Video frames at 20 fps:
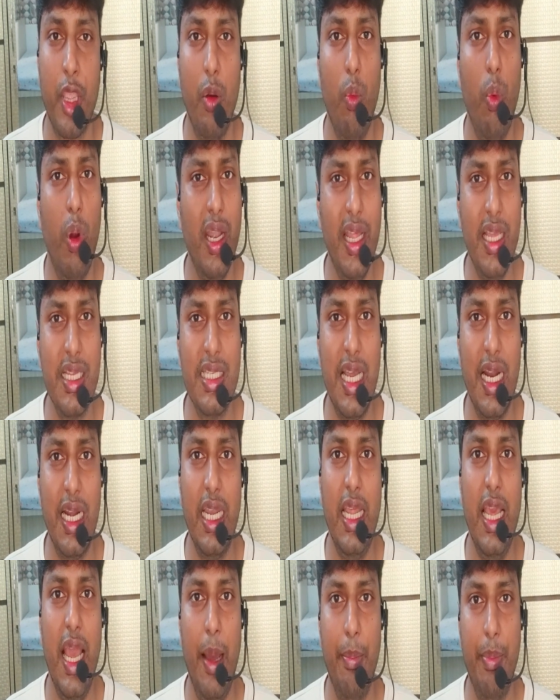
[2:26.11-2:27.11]
What
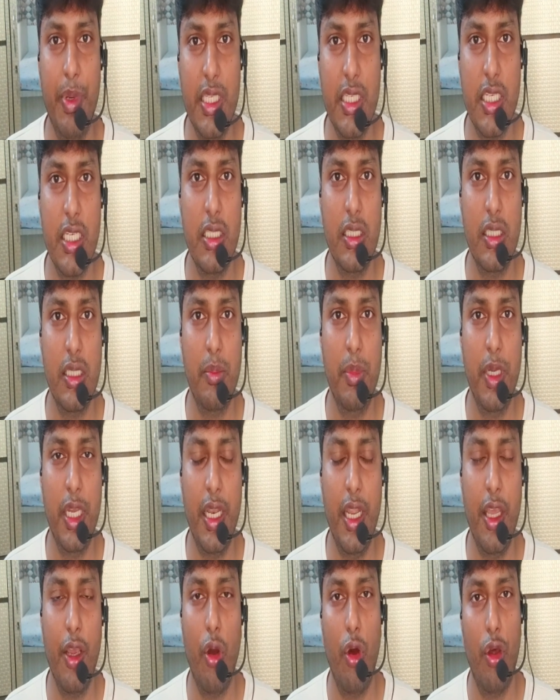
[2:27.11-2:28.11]
exactly happens in the
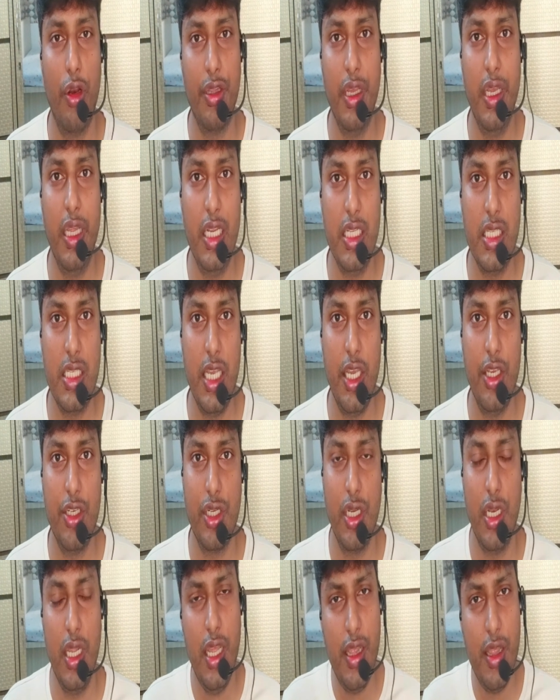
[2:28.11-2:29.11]
beginning or the
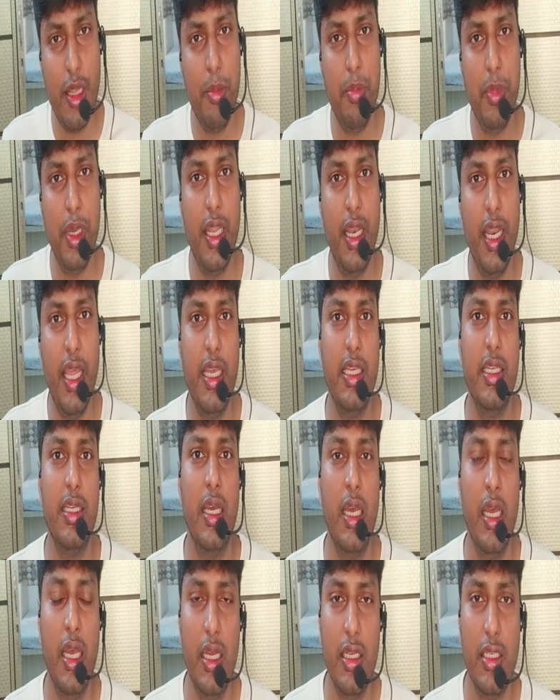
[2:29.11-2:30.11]
initiation? In the
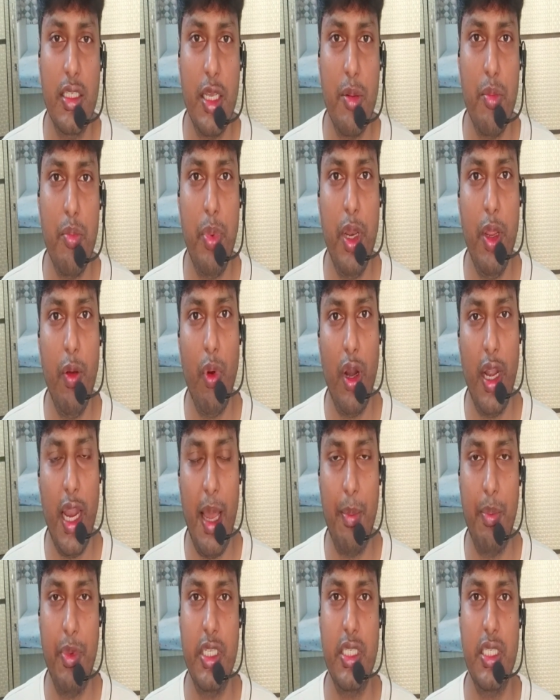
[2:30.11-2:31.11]
beginning, simply what
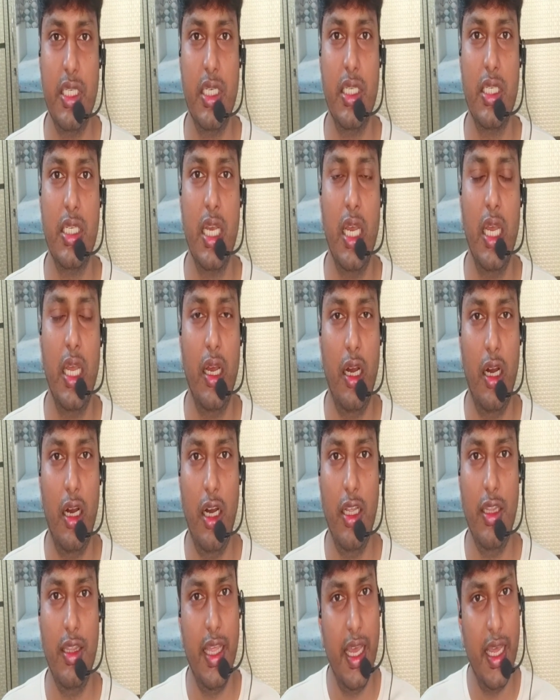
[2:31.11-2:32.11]
happens is
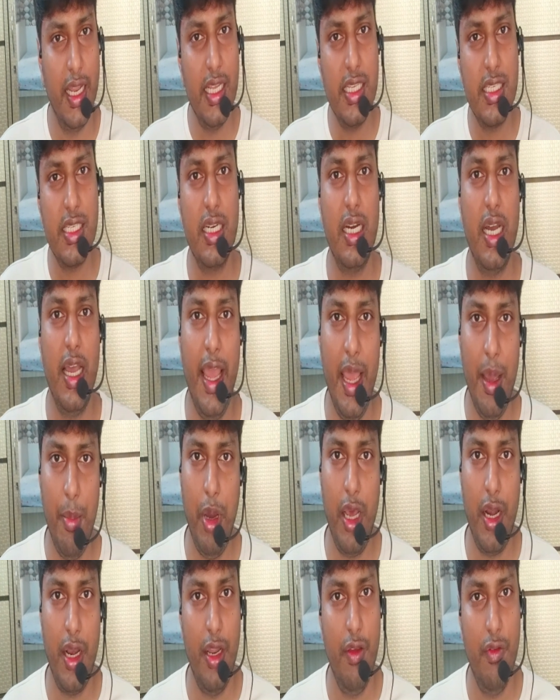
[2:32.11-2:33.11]
there is a
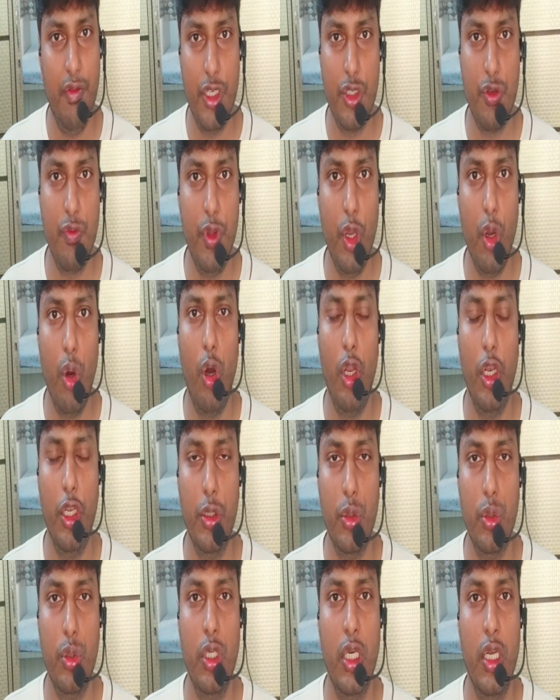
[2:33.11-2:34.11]
mRNA which we all
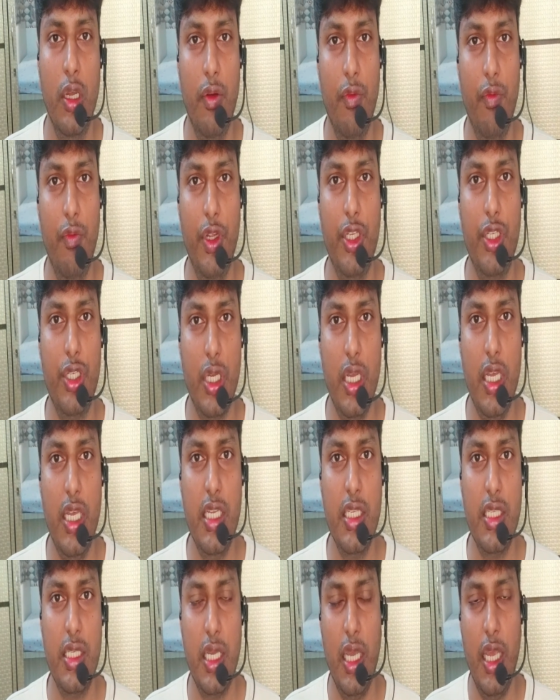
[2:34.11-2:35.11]
know, which
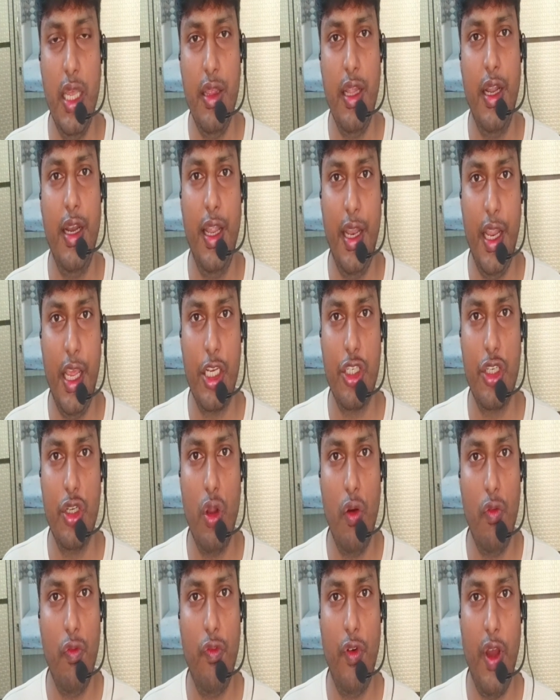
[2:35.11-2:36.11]
is in the
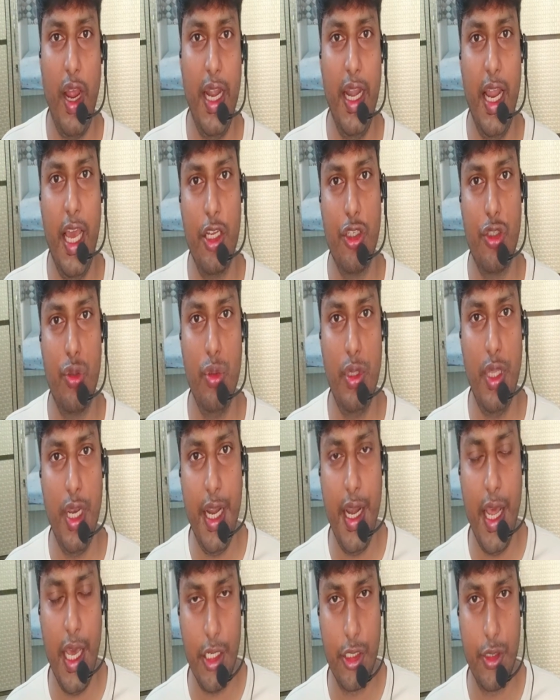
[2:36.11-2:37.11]
direction of 5' to
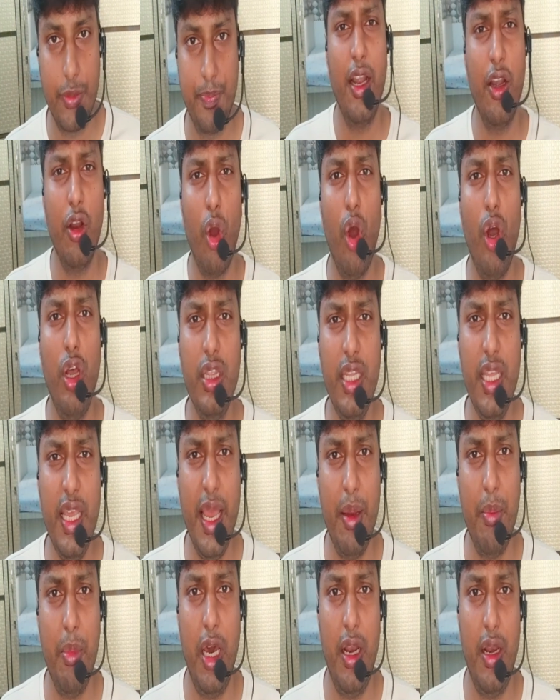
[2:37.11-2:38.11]
3', and on the
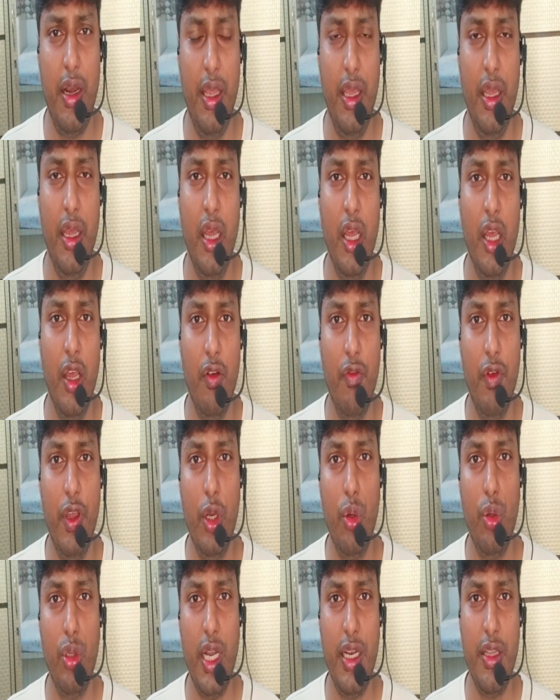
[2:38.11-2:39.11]
mRNA we
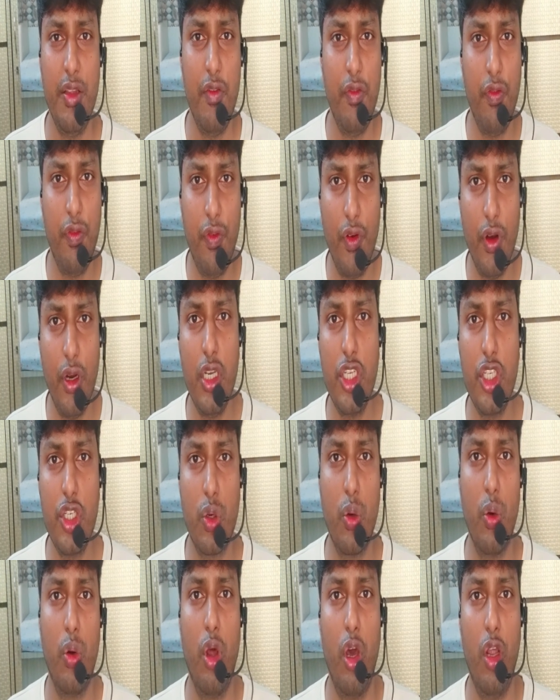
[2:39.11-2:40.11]
know that the
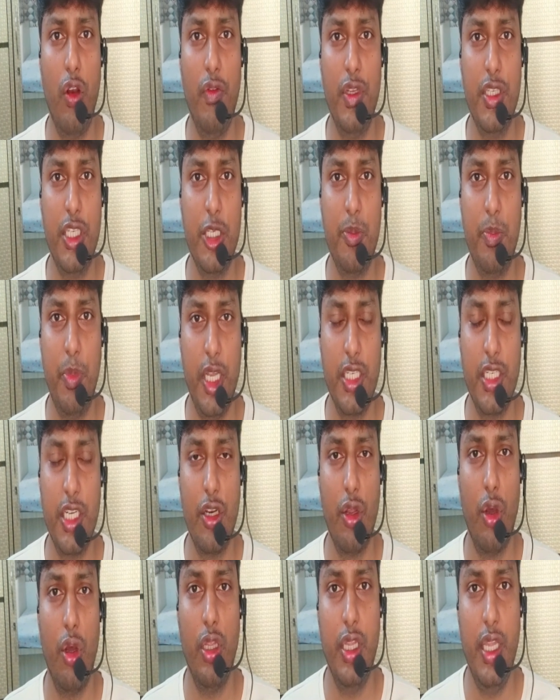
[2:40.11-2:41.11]
first codon which is
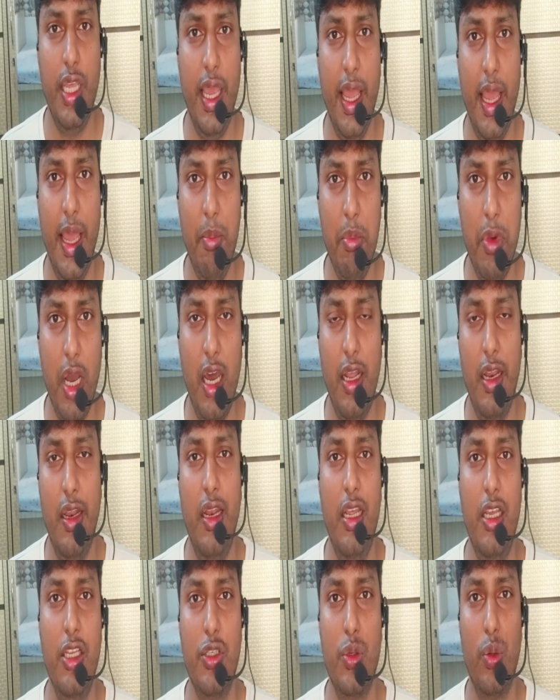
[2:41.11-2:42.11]
present on the
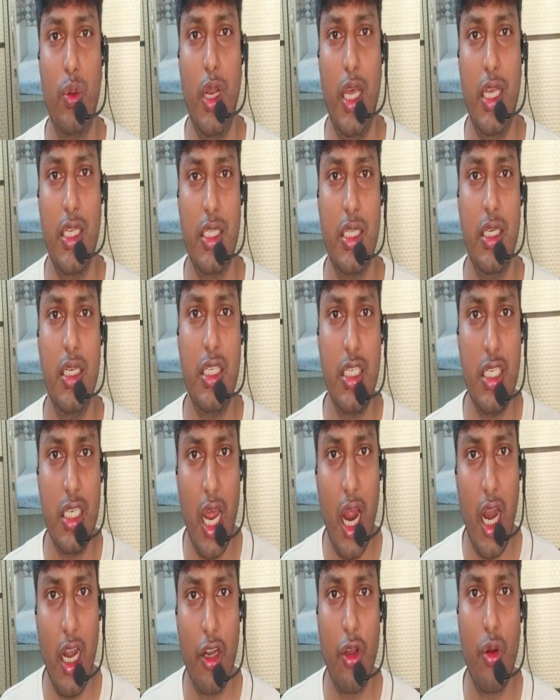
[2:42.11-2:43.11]
mRNA is known as the
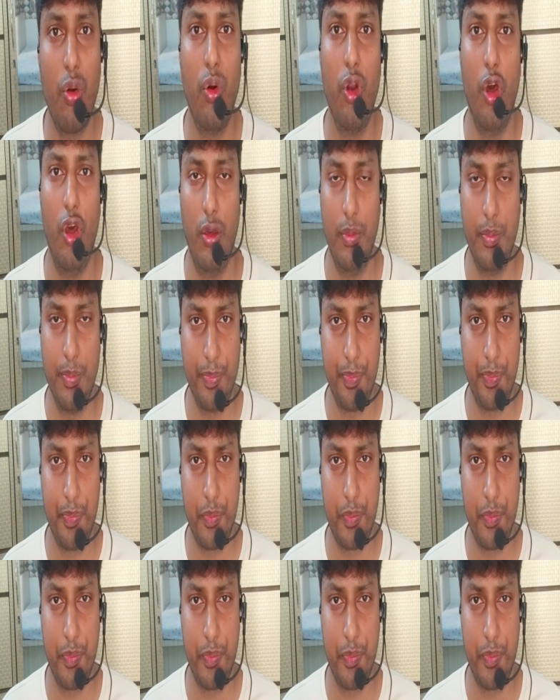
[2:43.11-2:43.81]
start codon,